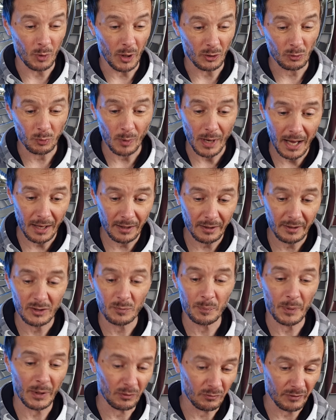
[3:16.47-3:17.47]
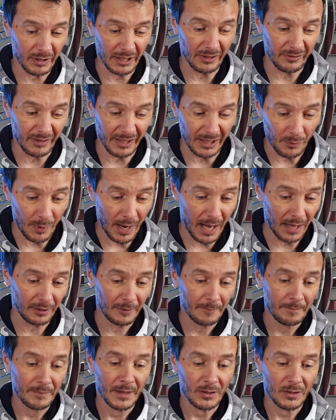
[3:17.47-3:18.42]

works well, it's built really well,